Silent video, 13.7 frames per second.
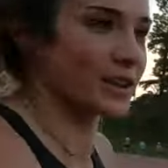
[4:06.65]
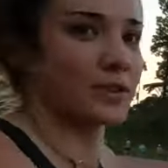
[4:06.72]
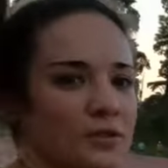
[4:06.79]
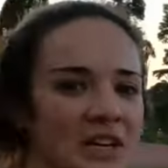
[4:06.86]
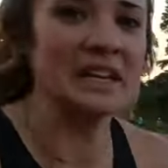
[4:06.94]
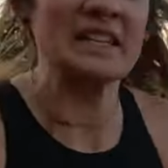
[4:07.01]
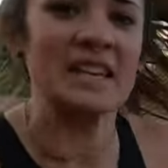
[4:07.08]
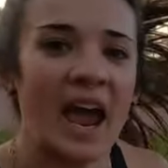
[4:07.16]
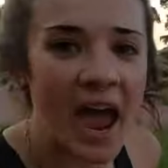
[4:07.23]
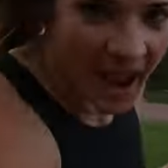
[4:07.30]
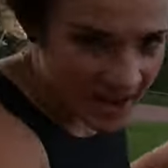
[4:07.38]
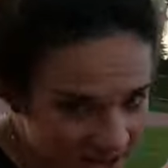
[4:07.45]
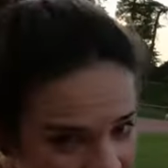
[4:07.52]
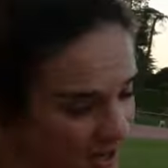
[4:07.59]

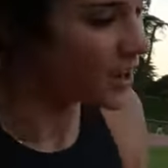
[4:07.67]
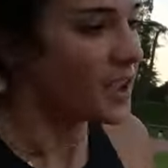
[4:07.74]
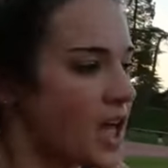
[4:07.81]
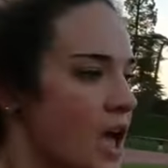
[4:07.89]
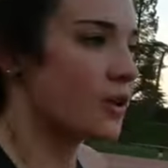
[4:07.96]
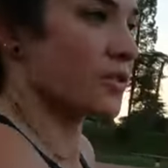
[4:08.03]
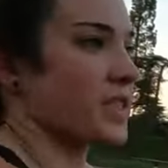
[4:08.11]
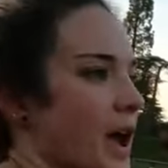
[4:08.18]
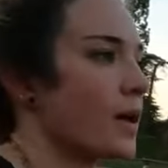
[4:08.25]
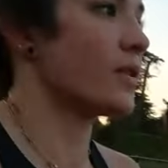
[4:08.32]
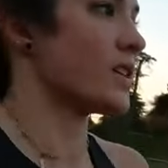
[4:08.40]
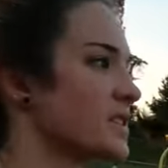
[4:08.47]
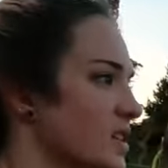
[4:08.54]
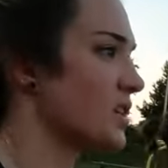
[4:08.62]
3:10 for that
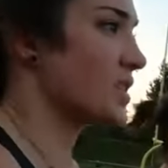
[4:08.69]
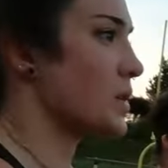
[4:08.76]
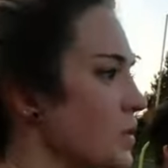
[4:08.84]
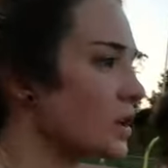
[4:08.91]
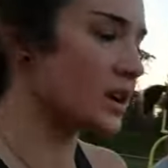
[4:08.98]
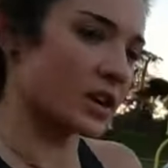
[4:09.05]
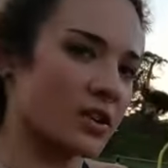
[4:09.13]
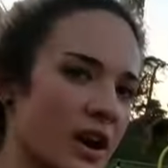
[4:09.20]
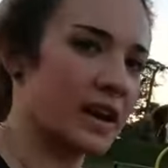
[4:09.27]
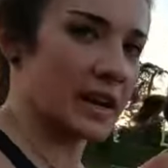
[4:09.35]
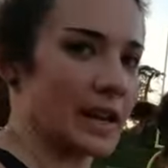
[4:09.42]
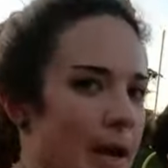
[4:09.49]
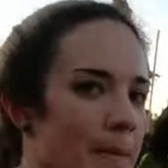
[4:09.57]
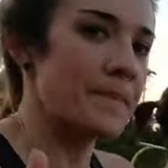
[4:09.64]
one. So I think we're gonna
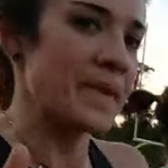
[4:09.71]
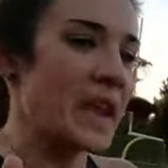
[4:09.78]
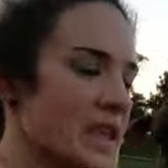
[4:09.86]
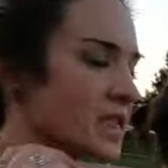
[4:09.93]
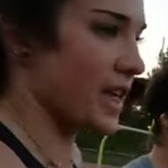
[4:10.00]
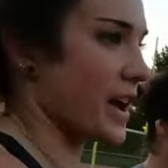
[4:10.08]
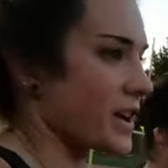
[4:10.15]
crank it up the